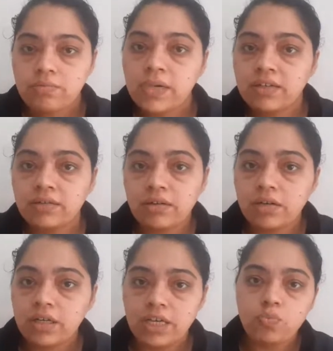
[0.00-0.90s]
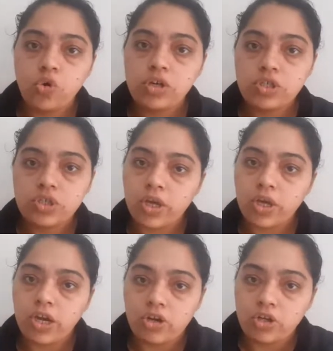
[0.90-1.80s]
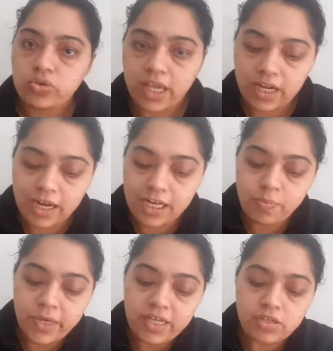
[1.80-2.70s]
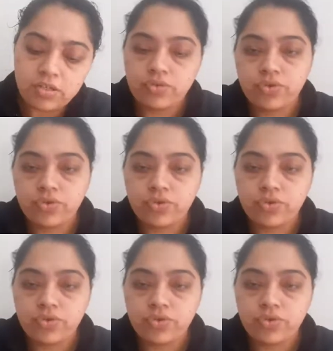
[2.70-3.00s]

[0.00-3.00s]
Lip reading: but in molds you cannot use acrylic paints.